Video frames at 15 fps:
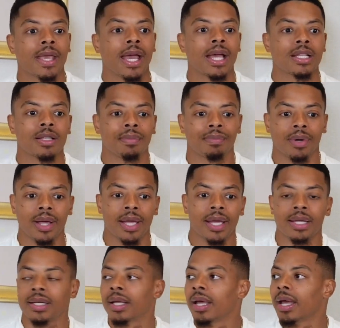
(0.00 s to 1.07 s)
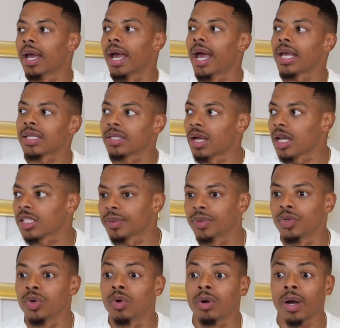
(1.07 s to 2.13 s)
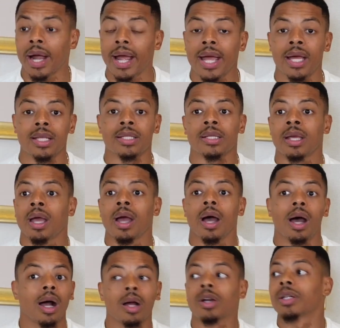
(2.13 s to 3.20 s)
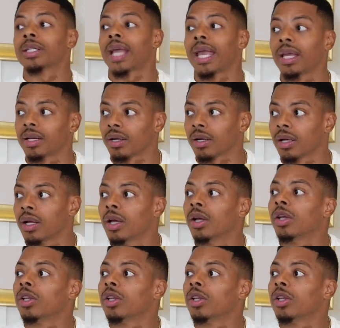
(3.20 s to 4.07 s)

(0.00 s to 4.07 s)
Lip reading: as a brand, as an entrepreneur, as a creator,